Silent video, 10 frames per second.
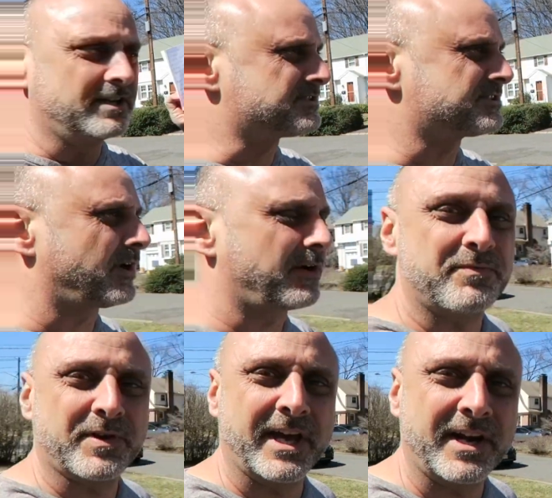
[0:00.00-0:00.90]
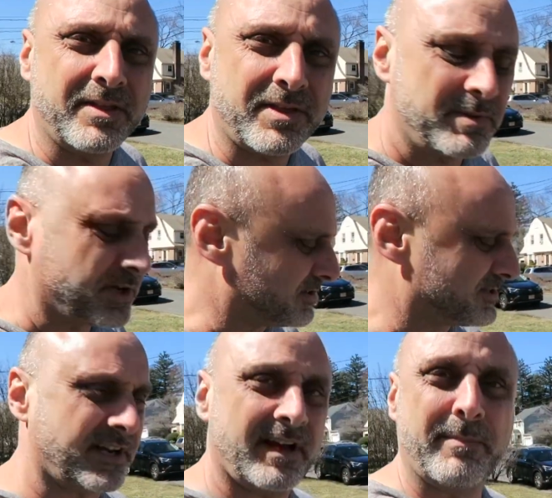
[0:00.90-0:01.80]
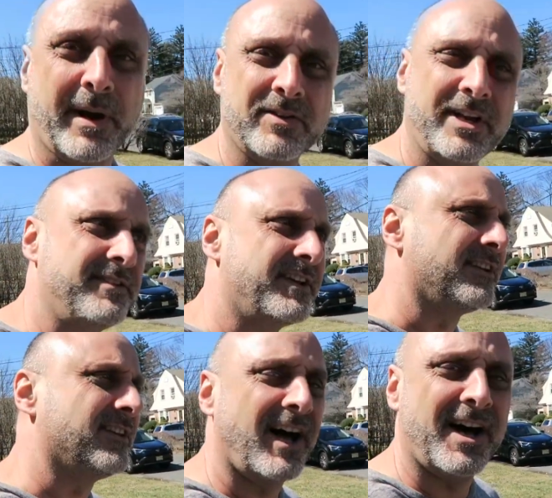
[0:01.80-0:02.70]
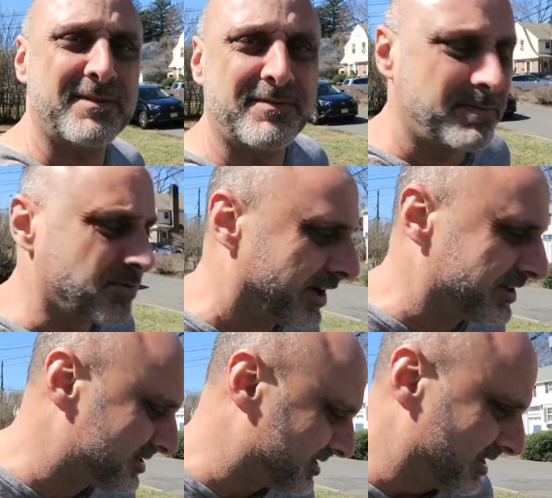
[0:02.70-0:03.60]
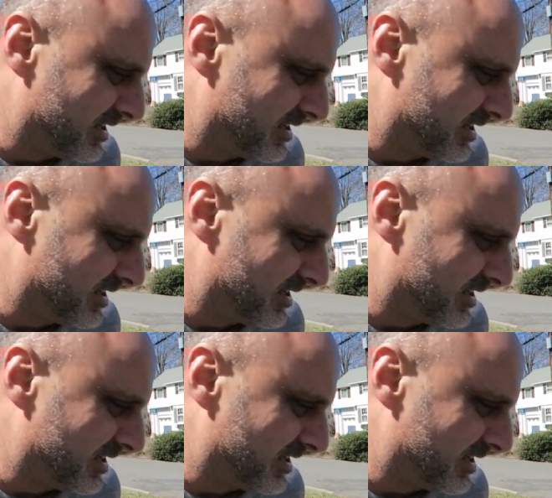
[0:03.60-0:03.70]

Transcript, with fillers: list so I don't forget anything because I, uh, apparently I did a lot of upgrades.